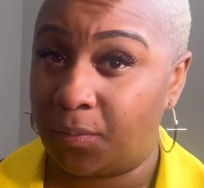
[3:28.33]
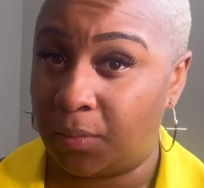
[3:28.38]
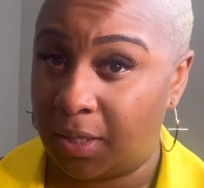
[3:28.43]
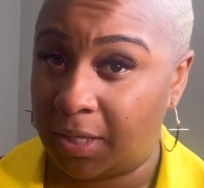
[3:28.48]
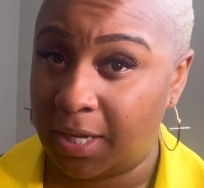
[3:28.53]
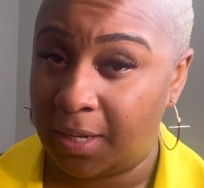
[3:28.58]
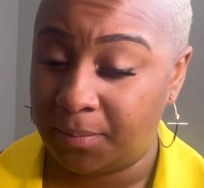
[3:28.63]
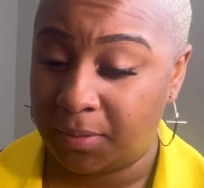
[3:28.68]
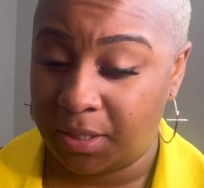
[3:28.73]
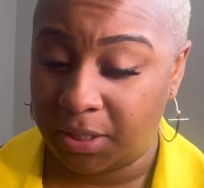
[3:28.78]
when it
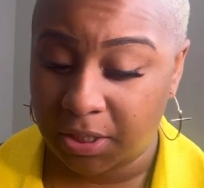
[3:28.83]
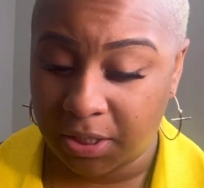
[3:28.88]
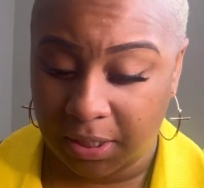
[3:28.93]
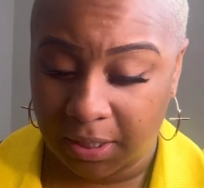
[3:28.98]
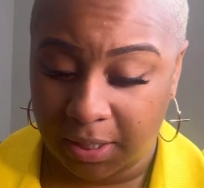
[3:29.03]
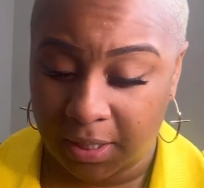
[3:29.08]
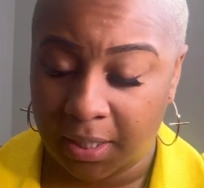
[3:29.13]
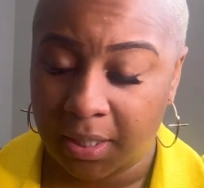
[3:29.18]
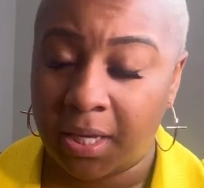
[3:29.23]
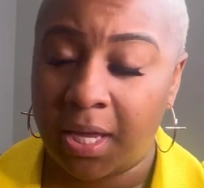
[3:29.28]
comes to
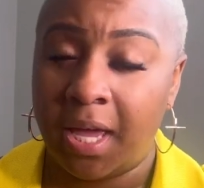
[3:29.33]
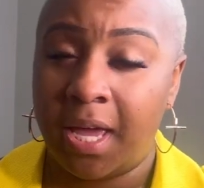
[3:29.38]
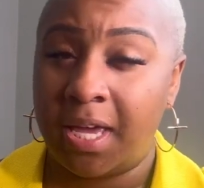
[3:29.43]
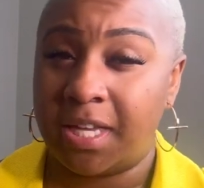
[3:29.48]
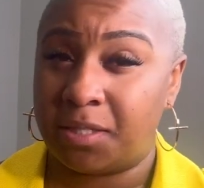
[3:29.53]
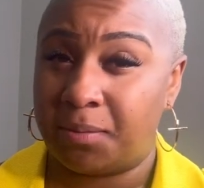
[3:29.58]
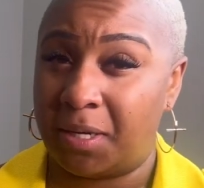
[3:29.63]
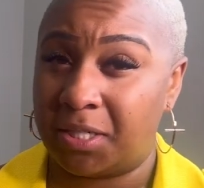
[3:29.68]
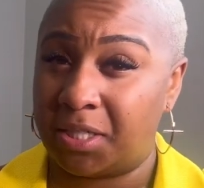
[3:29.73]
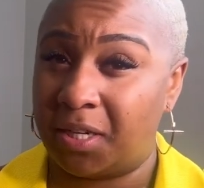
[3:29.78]
Shein,
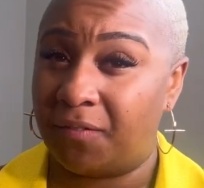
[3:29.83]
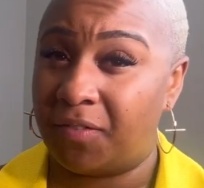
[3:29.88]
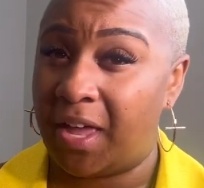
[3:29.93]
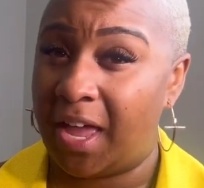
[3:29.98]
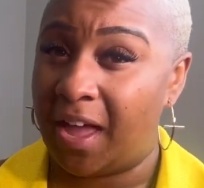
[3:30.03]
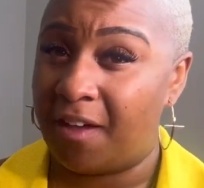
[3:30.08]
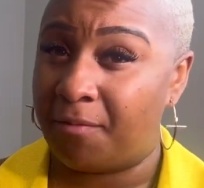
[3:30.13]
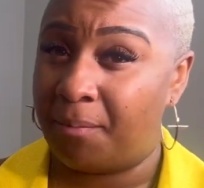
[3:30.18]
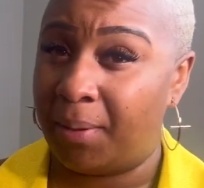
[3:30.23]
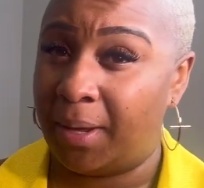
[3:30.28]
especially if they
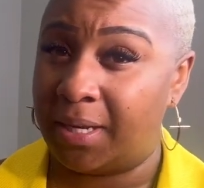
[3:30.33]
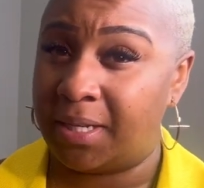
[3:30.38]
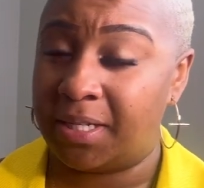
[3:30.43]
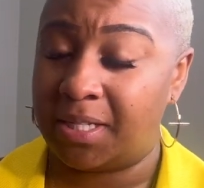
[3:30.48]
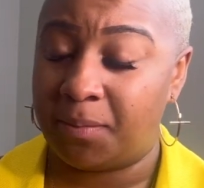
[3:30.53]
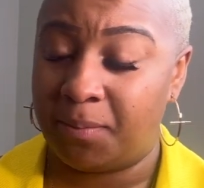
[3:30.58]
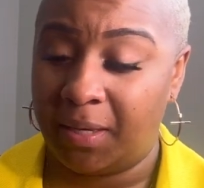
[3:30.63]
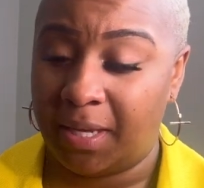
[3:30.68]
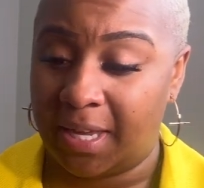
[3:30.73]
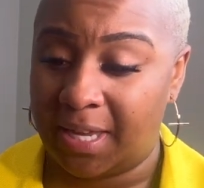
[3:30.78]
have buttons,
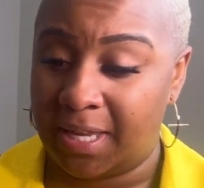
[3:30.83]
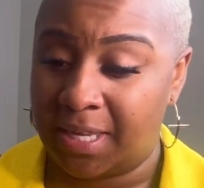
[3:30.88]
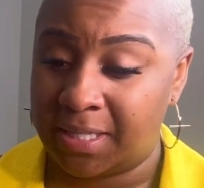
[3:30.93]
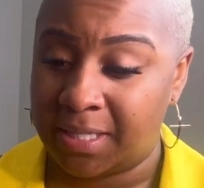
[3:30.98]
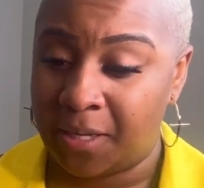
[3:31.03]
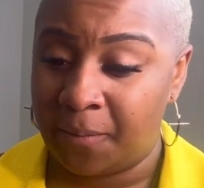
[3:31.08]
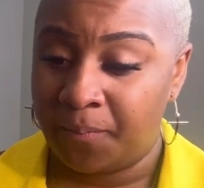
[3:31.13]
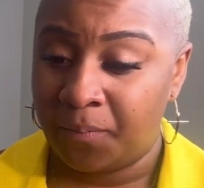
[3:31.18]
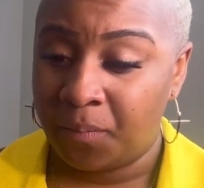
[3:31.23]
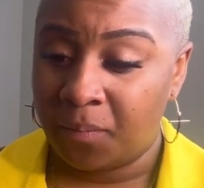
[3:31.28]
because
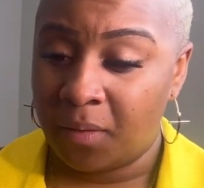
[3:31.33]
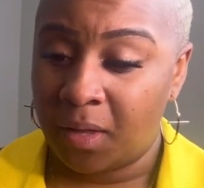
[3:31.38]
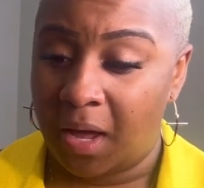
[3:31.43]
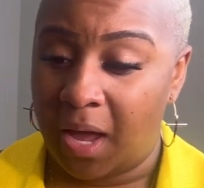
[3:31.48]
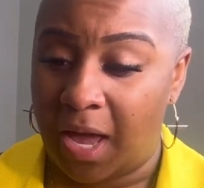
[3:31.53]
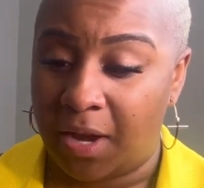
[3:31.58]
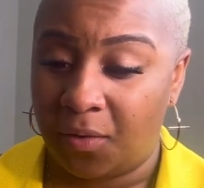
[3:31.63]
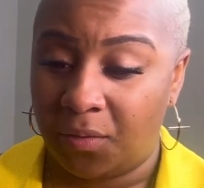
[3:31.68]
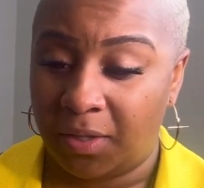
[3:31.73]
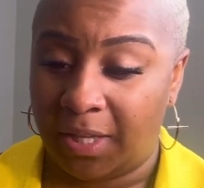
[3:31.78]
I
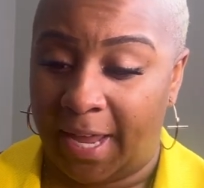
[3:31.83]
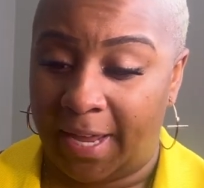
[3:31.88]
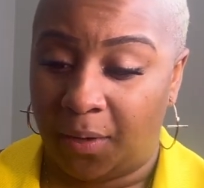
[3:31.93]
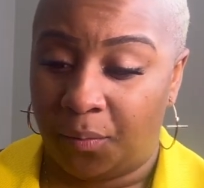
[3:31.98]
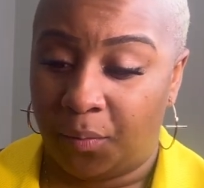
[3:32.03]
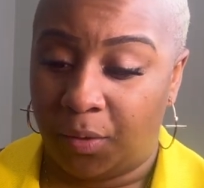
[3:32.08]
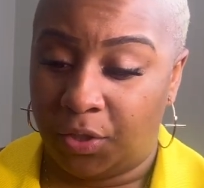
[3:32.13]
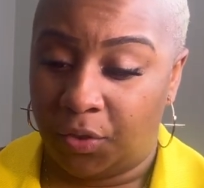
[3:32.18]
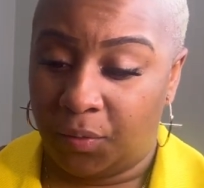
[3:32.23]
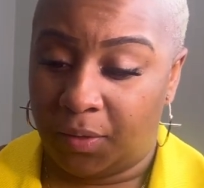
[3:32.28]
don't like
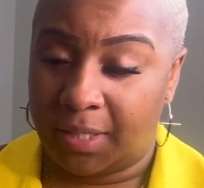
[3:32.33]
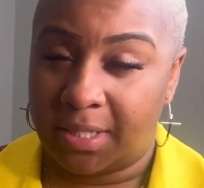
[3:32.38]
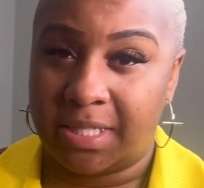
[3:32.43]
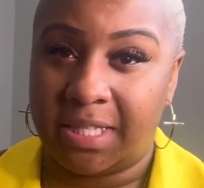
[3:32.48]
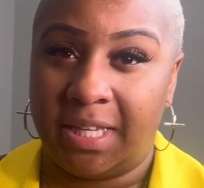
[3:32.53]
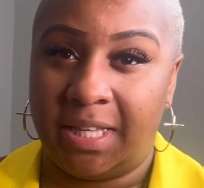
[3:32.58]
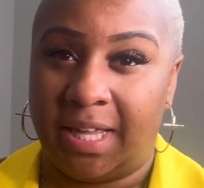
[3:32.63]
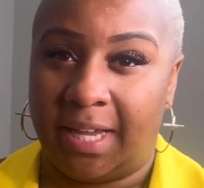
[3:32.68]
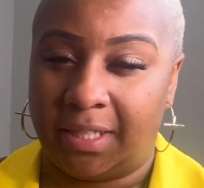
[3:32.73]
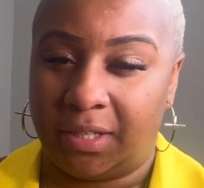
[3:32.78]
when you can
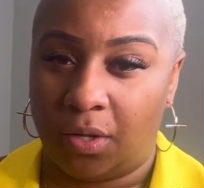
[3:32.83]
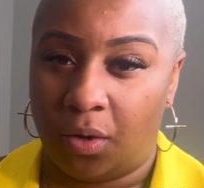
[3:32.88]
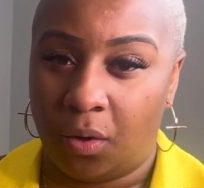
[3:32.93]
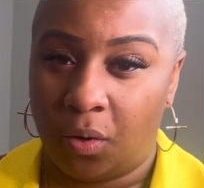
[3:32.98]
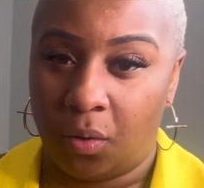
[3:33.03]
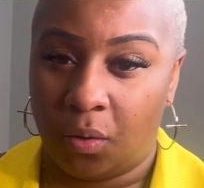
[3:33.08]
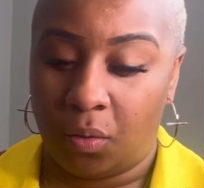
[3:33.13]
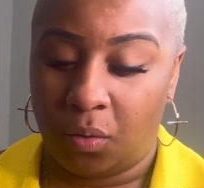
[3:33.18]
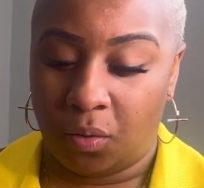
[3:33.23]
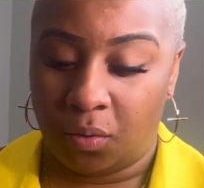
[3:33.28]
see like the
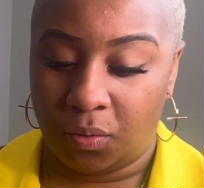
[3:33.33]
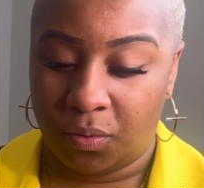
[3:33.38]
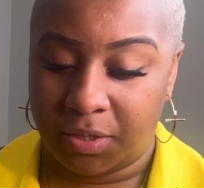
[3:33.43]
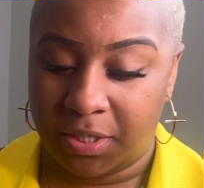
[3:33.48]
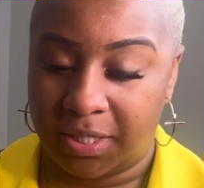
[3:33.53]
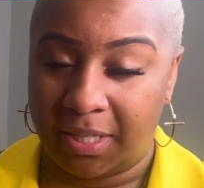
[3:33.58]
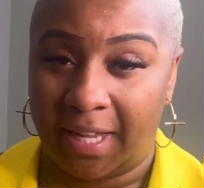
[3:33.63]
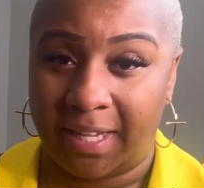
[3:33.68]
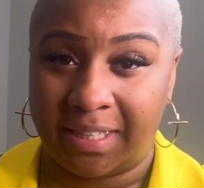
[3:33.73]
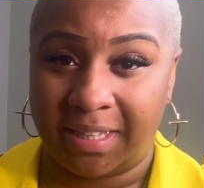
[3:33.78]
holes
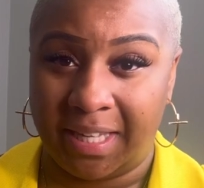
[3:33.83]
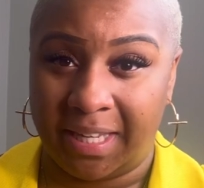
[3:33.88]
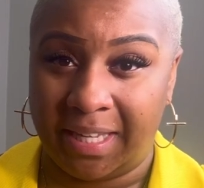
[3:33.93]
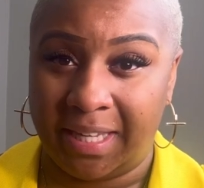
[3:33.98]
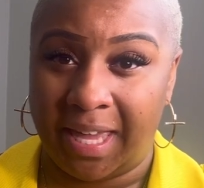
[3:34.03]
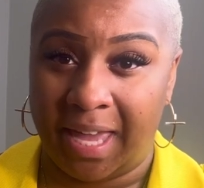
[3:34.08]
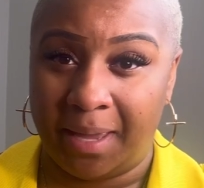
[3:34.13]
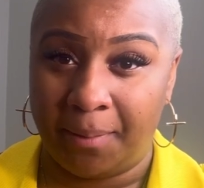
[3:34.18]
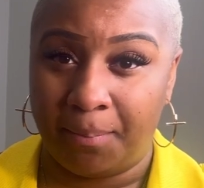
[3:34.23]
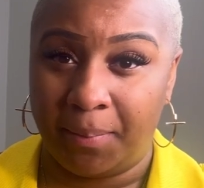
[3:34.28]
and like the
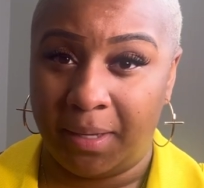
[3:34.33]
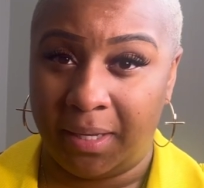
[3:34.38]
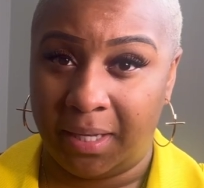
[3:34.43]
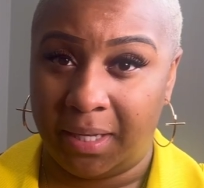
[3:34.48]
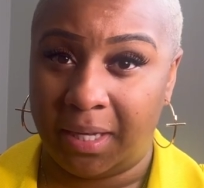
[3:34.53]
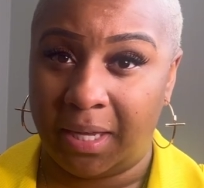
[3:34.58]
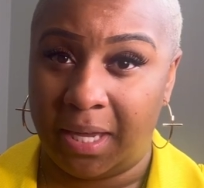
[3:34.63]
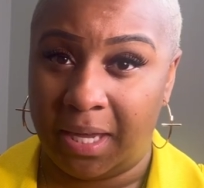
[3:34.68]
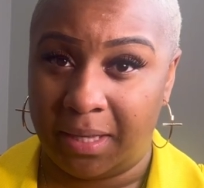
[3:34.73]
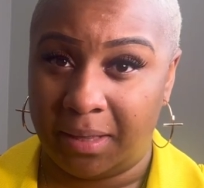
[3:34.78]

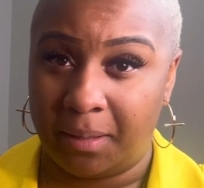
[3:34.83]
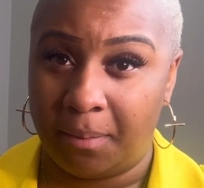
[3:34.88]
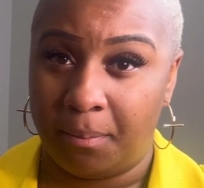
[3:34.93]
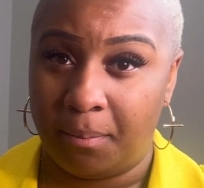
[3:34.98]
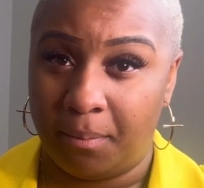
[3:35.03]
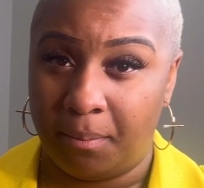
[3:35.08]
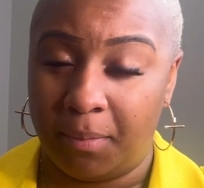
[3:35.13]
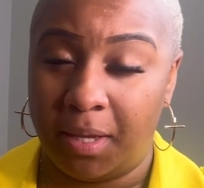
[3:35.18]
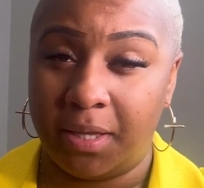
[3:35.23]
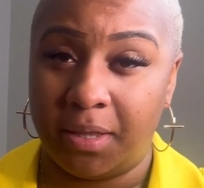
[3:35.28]
gaping in
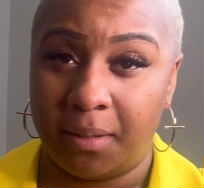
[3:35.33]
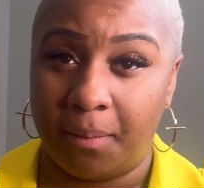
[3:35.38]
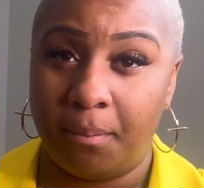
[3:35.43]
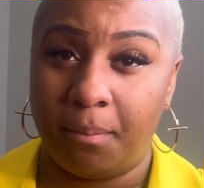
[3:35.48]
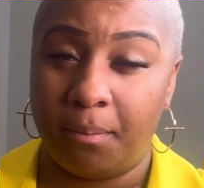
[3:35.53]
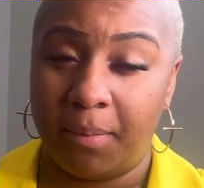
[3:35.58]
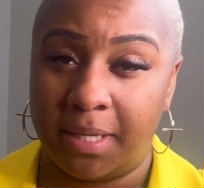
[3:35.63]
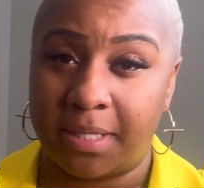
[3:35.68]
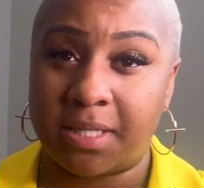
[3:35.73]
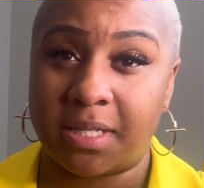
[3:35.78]
the
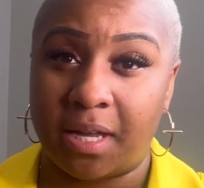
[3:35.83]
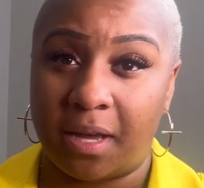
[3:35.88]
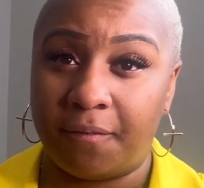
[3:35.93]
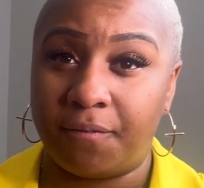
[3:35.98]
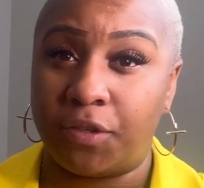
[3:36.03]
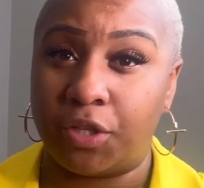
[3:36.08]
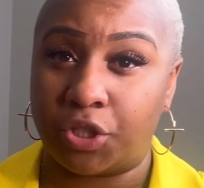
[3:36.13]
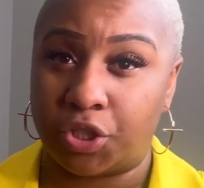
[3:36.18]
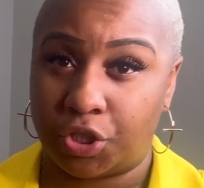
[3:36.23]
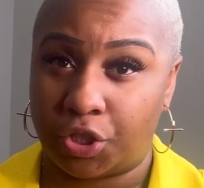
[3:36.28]
midst of
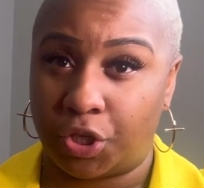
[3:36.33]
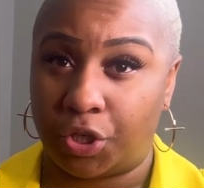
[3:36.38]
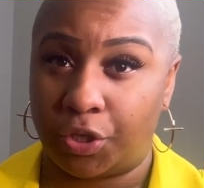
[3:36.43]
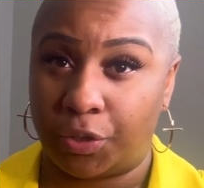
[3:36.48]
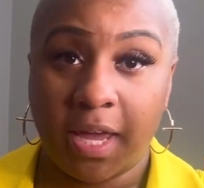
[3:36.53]
the shirt.